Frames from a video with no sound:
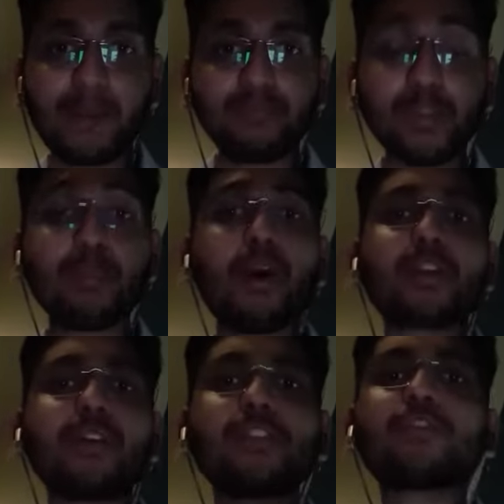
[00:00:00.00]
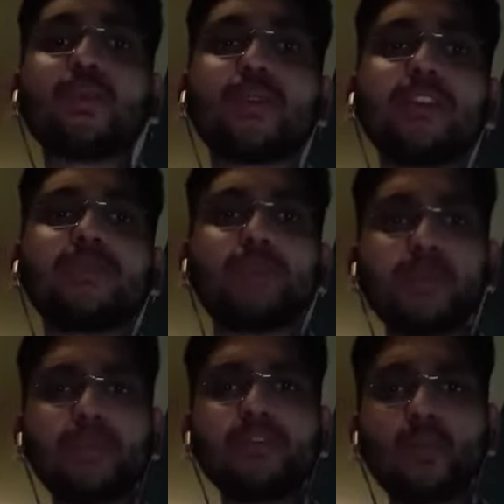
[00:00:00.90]
The moral of the story is
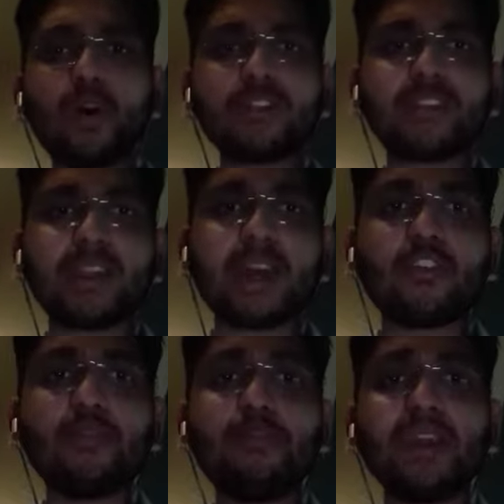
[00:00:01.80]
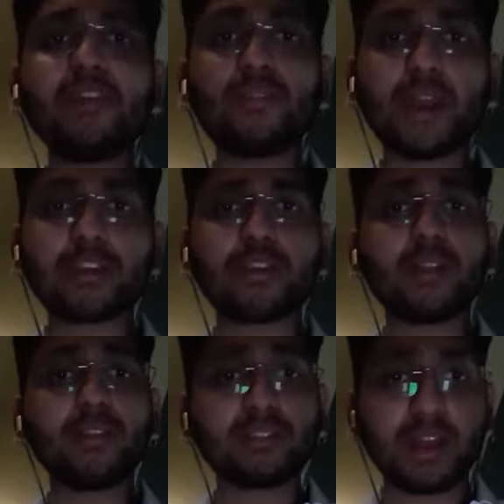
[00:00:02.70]
people's words can have a big effect on
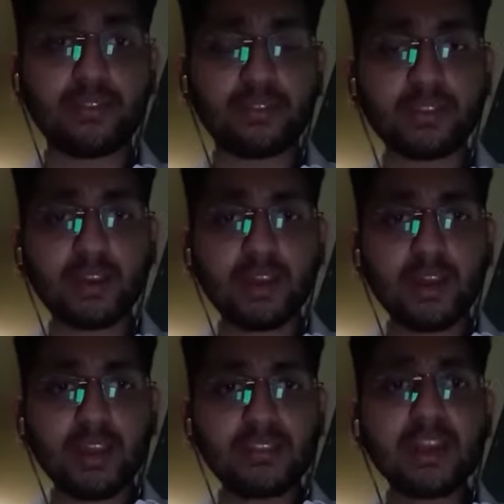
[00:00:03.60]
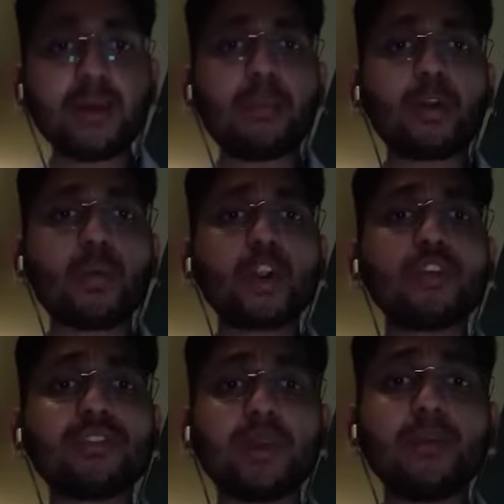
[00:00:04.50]
others' lives. Think about what
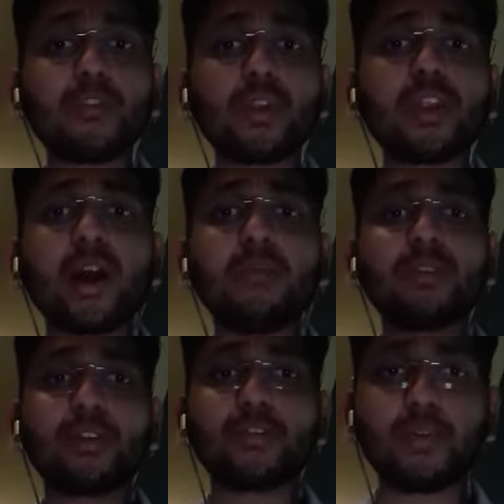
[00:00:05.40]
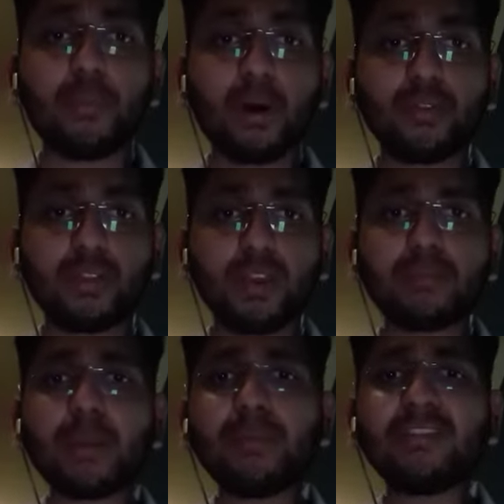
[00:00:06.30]
you say before it comes out of your mouth. It
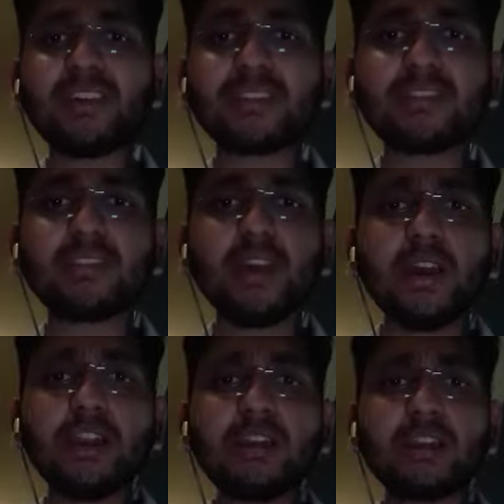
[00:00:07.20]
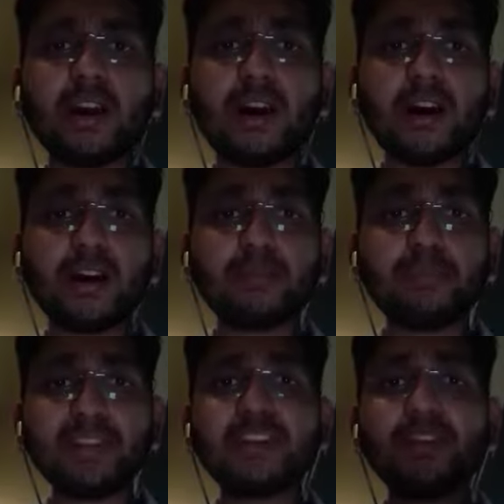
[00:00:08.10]
might be just the
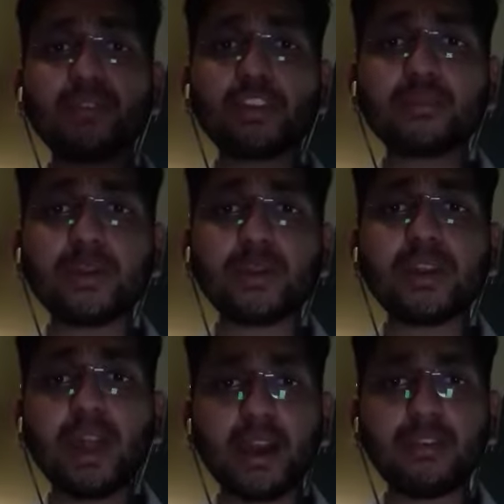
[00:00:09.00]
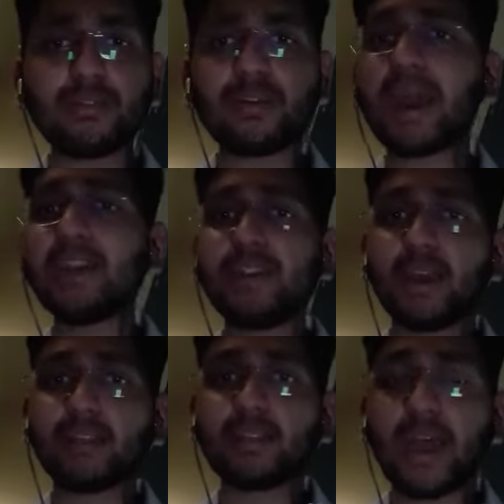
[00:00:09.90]
difference between life and
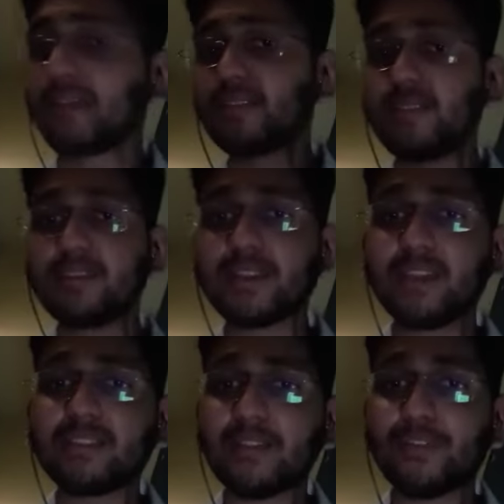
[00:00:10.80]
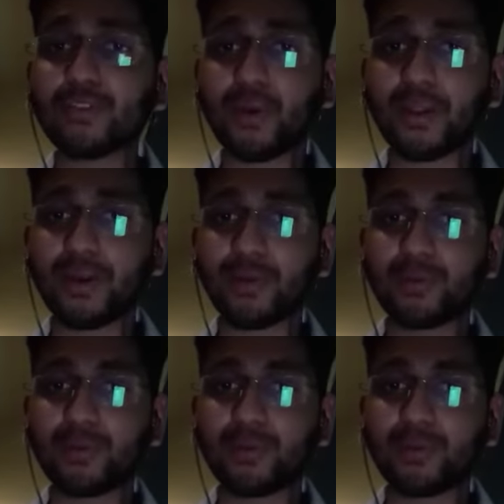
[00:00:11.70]
death, as in this case that we saw now.